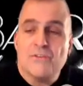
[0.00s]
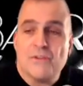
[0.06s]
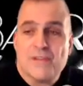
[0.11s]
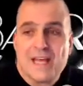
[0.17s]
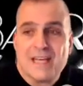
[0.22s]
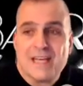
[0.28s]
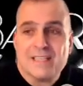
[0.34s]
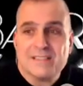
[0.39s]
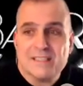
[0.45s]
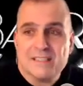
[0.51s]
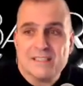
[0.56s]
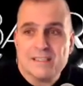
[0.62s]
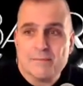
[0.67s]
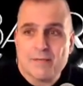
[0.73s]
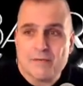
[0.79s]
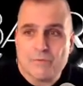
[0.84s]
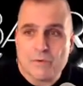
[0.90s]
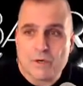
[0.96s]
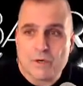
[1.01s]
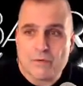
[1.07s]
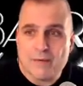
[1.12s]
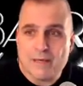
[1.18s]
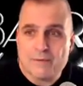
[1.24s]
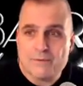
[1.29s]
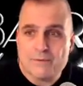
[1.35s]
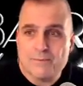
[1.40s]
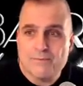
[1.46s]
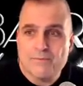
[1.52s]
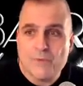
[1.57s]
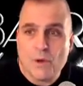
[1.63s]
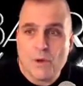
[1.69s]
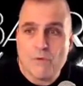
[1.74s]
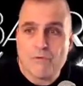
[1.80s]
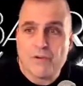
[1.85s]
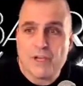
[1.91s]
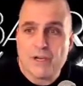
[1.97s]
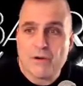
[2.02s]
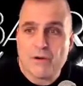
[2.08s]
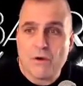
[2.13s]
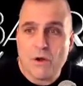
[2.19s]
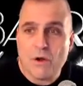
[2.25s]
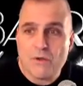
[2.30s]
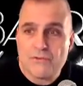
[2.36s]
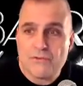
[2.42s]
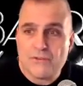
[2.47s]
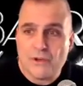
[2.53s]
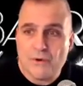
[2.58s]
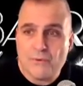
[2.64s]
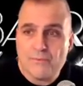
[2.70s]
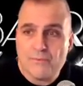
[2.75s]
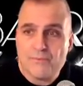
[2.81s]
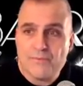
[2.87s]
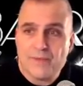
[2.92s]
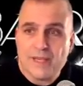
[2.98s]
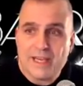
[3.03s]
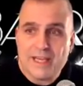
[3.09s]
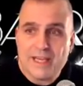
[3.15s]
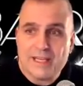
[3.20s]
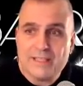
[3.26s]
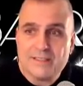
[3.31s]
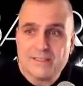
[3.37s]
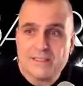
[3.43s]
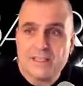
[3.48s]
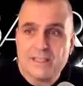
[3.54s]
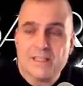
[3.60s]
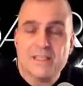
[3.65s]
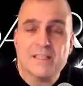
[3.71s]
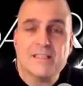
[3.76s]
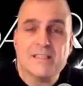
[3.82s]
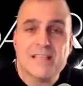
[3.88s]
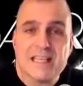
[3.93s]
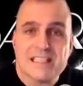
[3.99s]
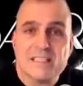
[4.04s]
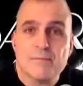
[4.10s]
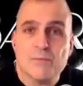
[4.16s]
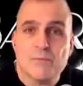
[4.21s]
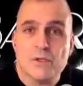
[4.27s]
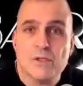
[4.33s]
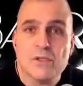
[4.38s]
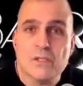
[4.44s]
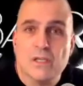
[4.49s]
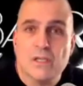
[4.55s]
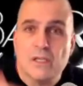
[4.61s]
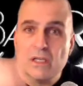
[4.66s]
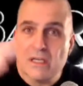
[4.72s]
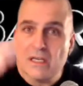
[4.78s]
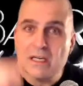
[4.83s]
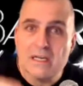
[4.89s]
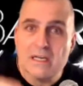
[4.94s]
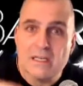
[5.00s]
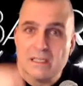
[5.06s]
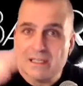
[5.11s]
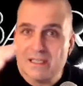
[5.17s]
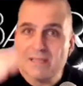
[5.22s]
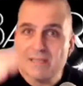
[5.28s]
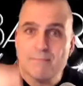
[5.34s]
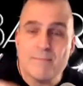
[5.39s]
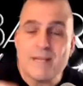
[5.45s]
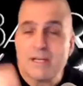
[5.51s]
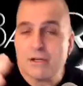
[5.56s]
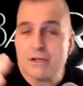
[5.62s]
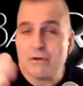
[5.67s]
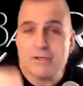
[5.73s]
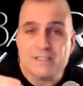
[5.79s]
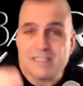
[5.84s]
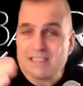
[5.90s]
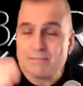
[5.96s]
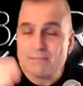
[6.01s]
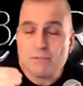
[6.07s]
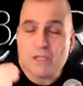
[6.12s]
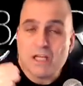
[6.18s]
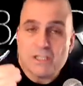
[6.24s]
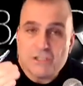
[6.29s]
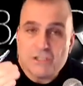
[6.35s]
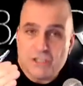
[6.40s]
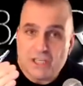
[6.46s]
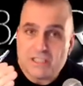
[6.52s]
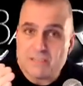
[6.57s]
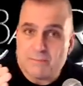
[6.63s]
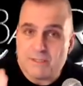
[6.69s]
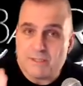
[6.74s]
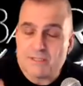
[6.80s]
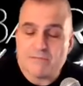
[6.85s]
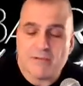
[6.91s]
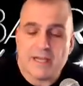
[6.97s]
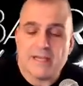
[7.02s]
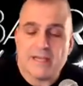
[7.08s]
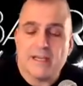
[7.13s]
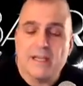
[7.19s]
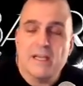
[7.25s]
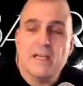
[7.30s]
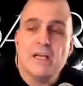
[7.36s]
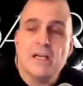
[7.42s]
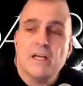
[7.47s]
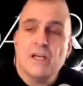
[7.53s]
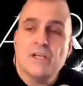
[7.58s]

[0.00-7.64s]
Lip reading: So that is a little bit of workaround. Over here also is the decibel meter or decibel adjustment, right?